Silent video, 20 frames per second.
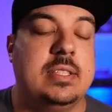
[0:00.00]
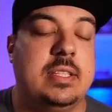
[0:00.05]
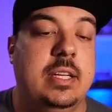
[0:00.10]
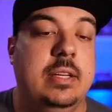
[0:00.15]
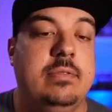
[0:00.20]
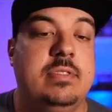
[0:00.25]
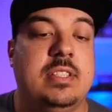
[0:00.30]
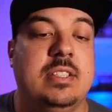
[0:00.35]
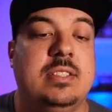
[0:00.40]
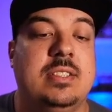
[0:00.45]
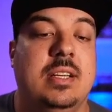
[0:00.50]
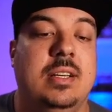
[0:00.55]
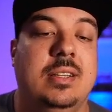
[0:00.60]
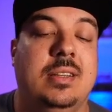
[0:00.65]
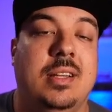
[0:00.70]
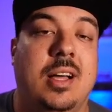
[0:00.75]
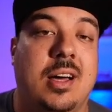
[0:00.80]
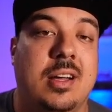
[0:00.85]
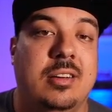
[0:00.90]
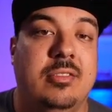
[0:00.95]
This gives us a
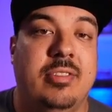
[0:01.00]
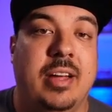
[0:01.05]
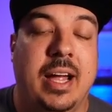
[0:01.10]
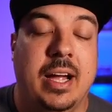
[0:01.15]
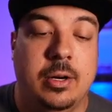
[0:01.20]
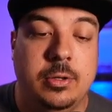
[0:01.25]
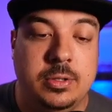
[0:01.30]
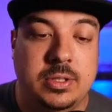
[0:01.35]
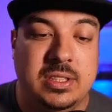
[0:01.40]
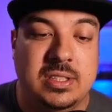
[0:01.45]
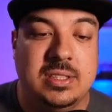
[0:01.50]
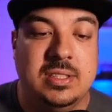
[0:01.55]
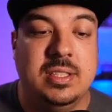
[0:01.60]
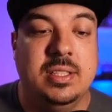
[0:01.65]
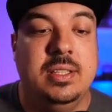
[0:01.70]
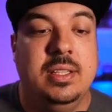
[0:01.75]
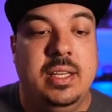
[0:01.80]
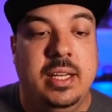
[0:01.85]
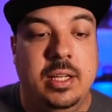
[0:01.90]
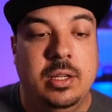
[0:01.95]
lot of outs
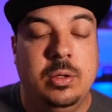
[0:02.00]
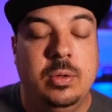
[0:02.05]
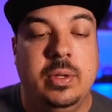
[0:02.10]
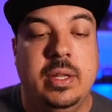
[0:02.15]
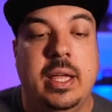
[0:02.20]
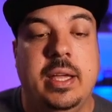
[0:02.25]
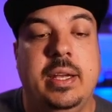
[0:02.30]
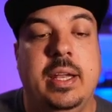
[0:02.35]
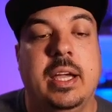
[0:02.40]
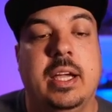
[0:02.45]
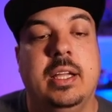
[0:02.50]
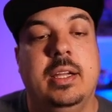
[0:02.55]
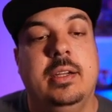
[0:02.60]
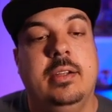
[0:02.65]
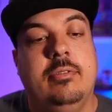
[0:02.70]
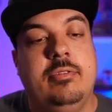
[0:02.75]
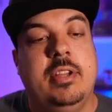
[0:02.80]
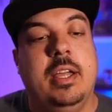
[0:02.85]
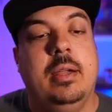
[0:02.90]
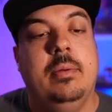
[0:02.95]
to deal with that
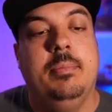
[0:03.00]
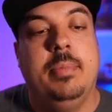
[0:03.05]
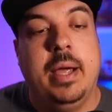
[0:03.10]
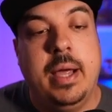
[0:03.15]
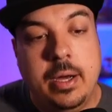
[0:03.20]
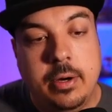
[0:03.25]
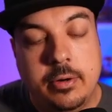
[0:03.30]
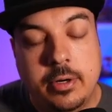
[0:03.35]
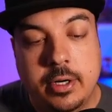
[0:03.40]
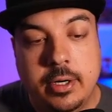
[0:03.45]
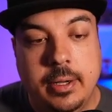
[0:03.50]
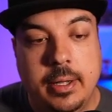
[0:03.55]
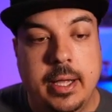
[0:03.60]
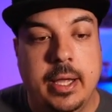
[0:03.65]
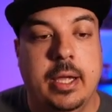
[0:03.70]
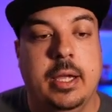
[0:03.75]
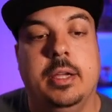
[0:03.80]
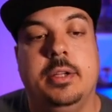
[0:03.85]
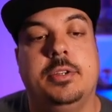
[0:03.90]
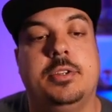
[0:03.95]
negative 10 power
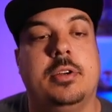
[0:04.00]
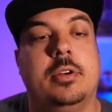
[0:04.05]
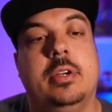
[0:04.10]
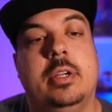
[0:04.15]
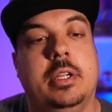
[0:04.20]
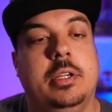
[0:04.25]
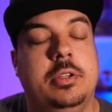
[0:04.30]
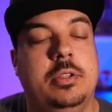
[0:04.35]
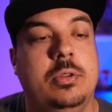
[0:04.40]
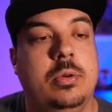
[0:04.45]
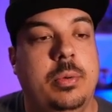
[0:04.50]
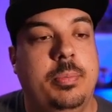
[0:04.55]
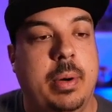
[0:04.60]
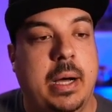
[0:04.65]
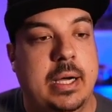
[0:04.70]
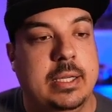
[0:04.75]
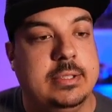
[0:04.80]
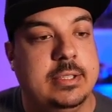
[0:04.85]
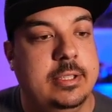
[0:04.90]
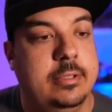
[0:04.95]
and turn it into a
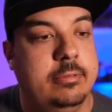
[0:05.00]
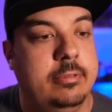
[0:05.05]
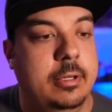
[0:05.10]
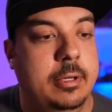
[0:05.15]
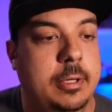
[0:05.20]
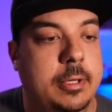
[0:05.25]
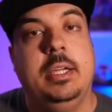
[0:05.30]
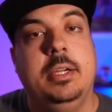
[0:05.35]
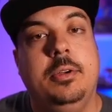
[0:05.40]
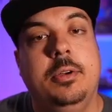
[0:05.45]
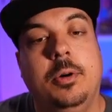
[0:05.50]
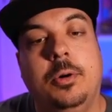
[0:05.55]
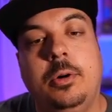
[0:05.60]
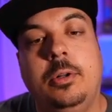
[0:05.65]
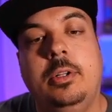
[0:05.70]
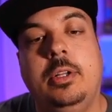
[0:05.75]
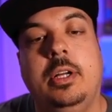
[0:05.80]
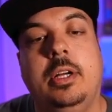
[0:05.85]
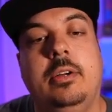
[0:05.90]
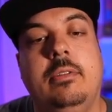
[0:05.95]
positive. The
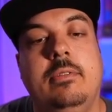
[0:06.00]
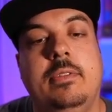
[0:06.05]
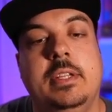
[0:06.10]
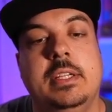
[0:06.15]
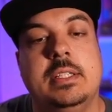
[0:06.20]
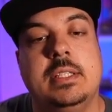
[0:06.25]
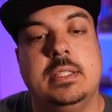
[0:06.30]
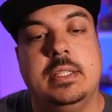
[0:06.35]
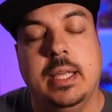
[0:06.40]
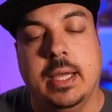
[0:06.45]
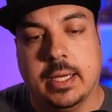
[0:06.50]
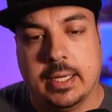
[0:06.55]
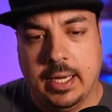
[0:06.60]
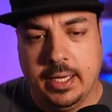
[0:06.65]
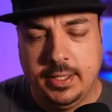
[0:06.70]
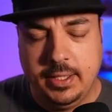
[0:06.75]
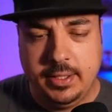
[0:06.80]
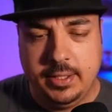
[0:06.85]
goal of this deck, I